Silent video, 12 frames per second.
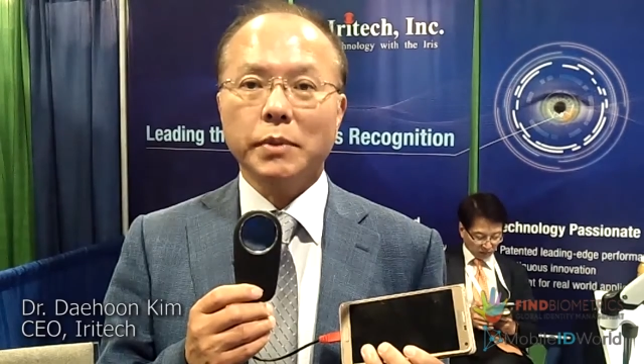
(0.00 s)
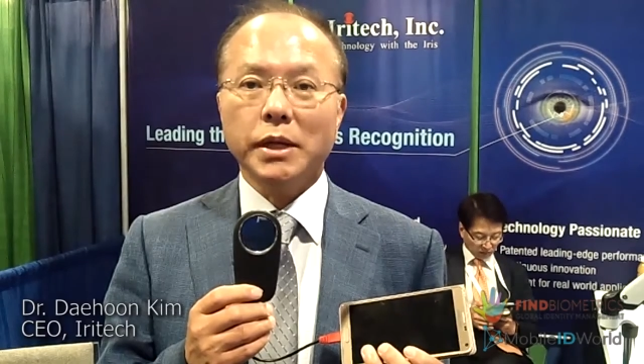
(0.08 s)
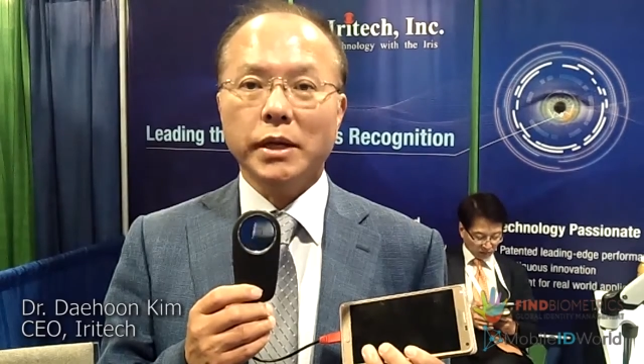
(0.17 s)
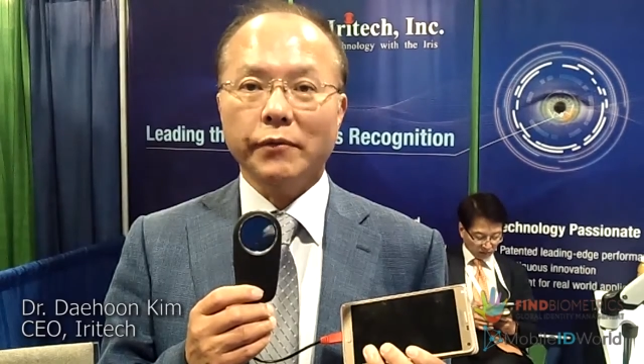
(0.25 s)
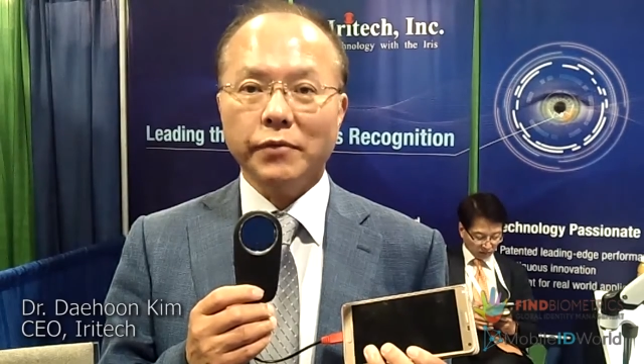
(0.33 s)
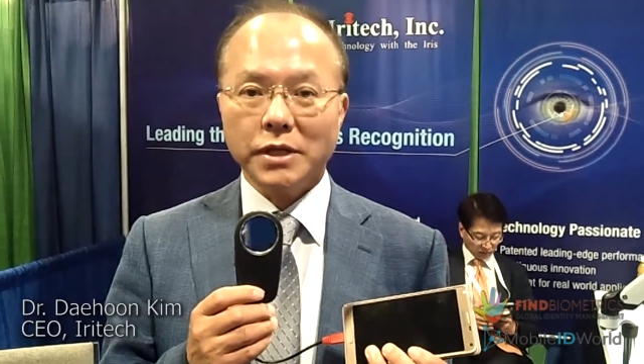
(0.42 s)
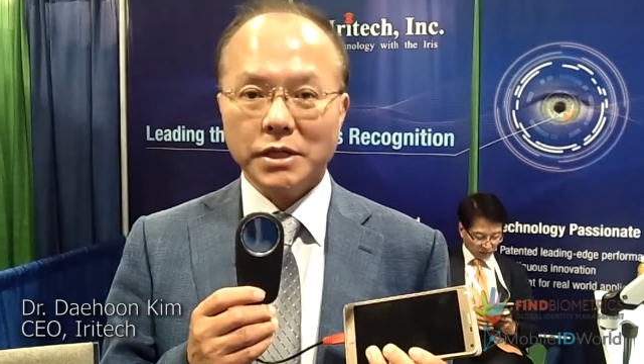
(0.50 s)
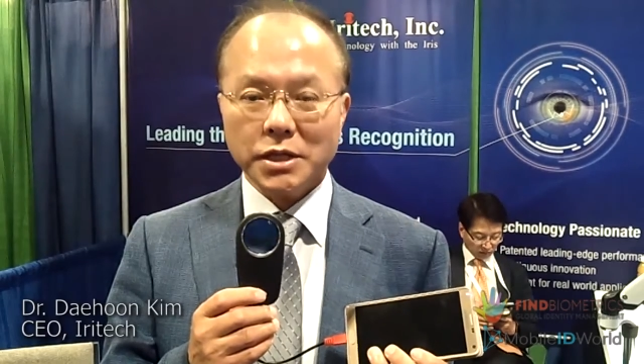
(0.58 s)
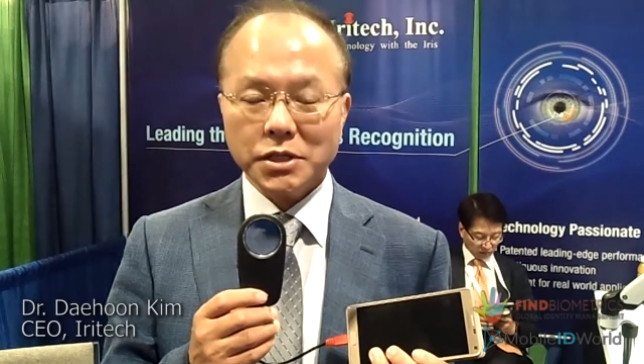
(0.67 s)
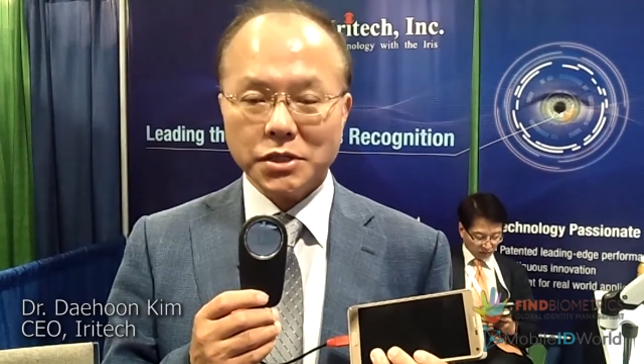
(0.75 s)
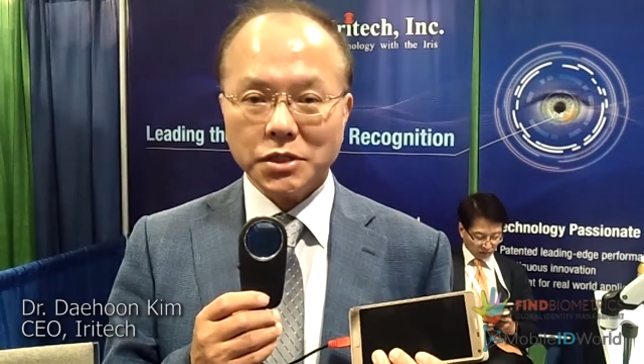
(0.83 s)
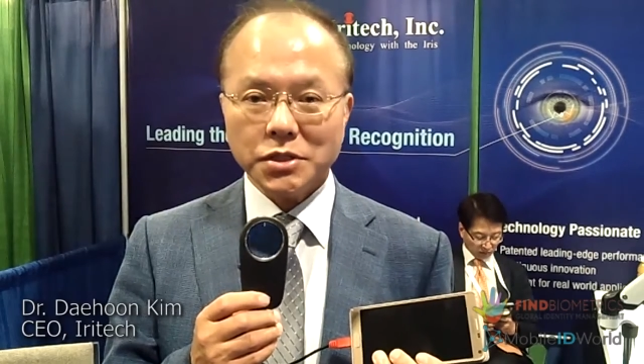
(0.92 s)
in the many
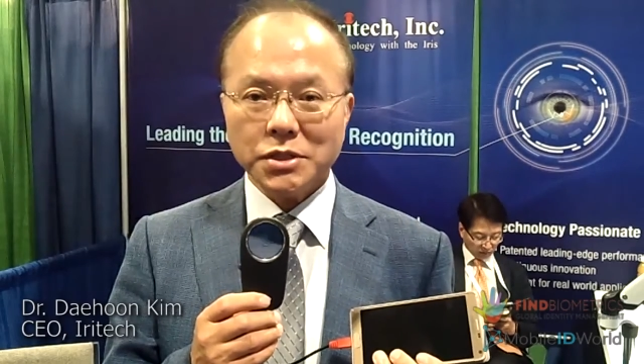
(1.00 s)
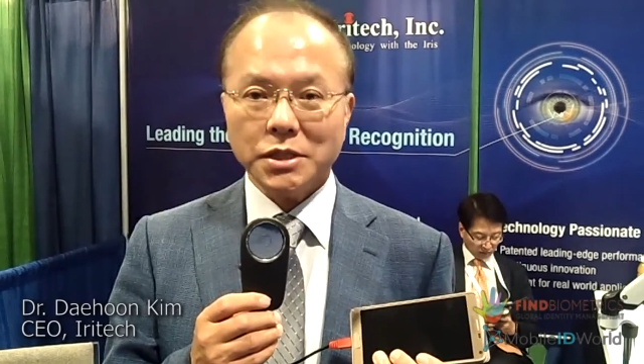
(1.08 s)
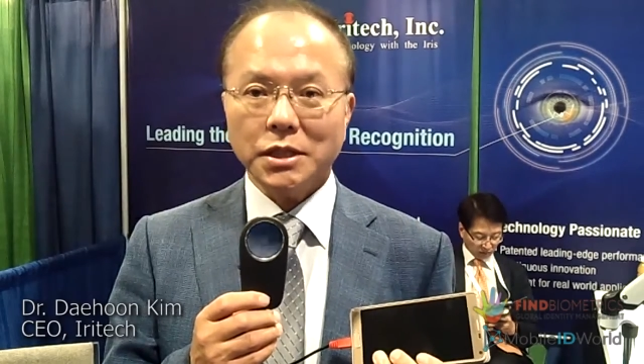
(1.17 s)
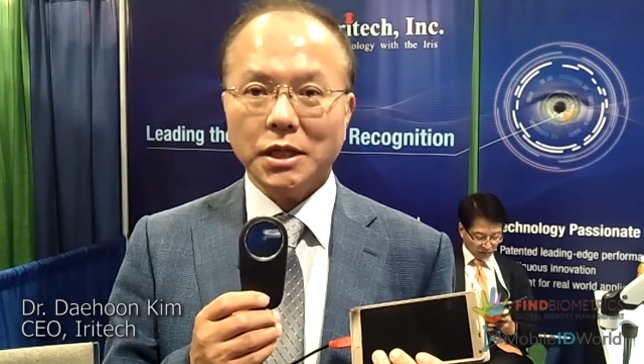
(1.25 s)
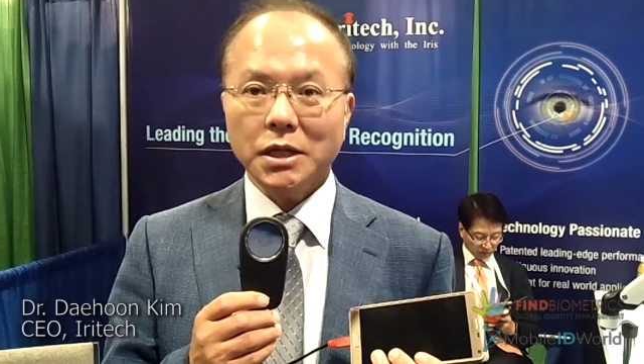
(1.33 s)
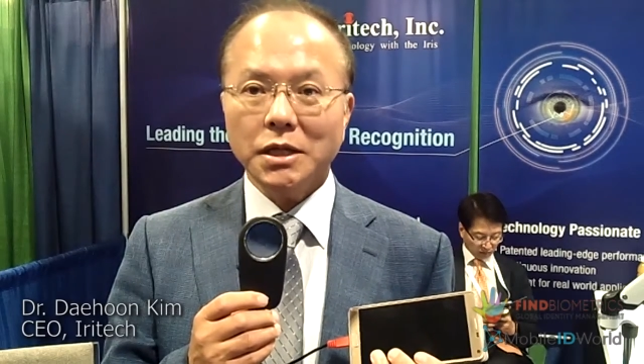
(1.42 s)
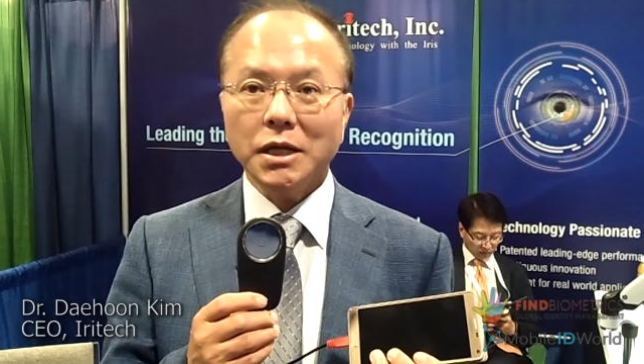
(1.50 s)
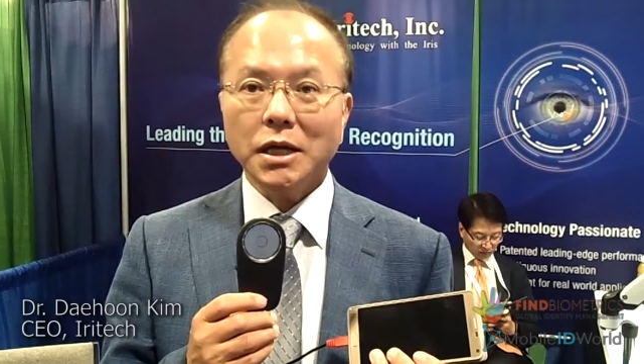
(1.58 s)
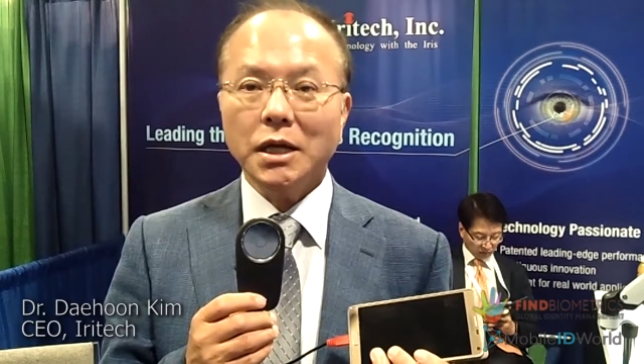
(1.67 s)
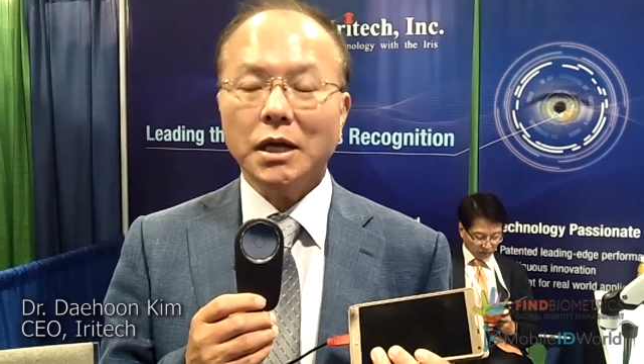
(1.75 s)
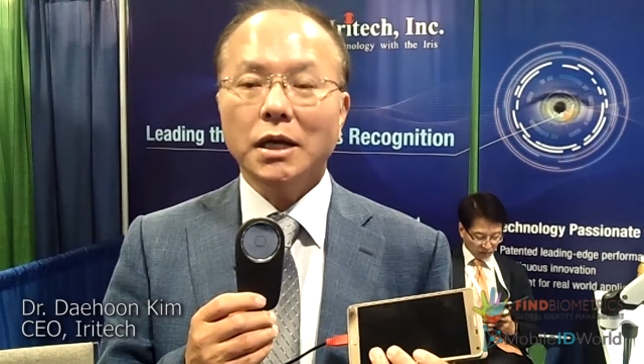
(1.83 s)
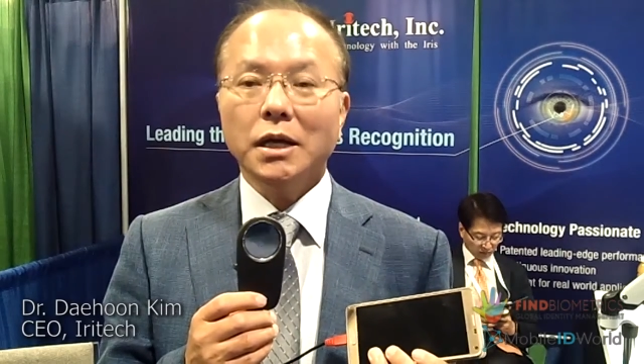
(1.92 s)
applications in India